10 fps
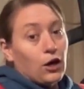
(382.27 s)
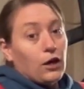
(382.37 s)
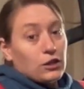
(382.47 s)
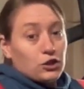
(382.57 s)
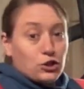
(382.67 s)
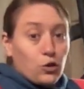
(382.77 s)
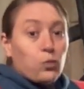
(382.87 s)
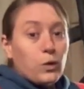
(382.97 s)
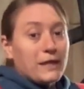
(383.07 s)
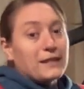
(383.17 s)

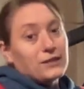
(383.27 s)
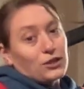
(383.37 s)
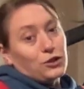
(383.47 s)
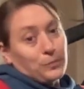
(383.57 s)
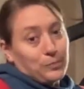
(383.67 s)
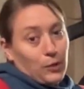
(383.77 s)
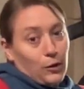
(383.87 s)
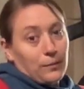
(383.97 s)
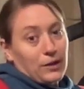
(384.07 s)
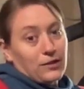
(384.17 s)
Squeeze your bum
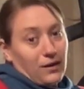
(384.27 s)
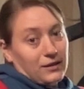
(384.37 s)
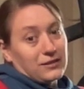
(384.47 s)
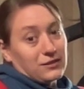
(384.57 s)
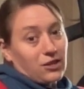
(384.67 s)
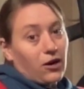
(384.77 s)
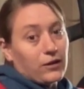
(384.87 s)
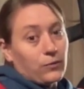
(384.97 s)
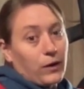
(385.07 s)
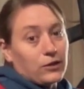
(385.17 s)
nice and tight
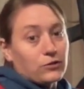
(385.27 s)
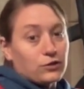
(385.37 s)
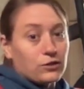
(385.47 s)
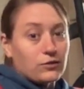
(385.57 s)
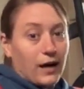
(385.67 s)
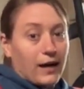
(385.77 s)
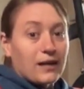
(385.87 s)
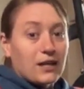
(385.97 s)
when you do that.